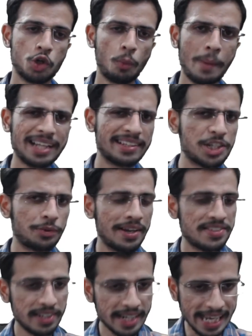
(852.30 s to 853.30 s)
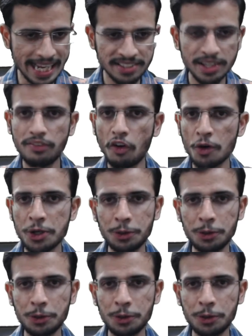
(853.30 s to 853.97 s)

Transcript: To make this question easy for